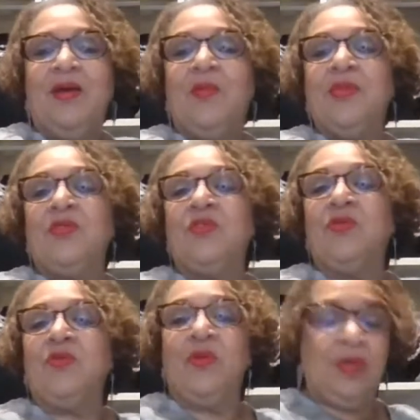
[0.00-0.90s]
I wanna
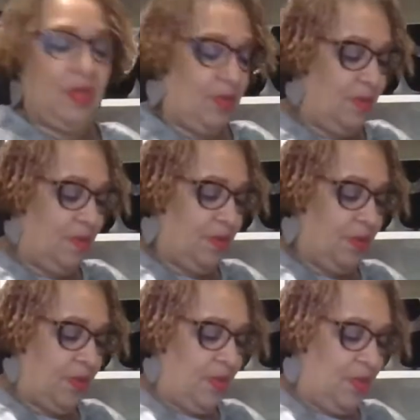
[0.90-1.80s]
do I
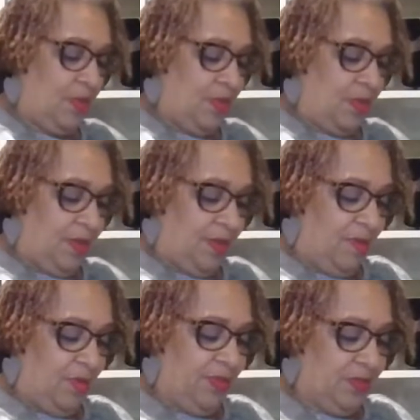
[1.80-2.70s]
don't know
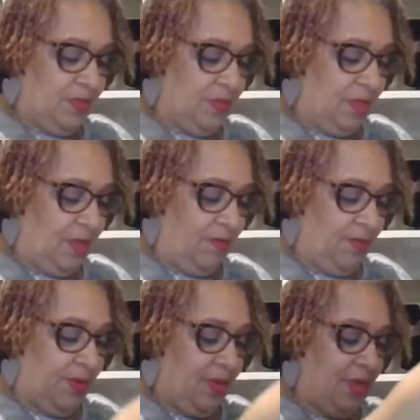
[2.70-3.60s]
how many pieces I gave
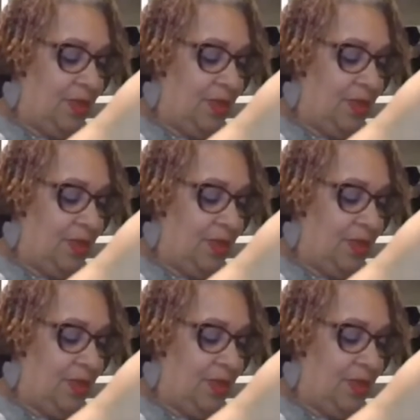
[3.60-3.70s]
away.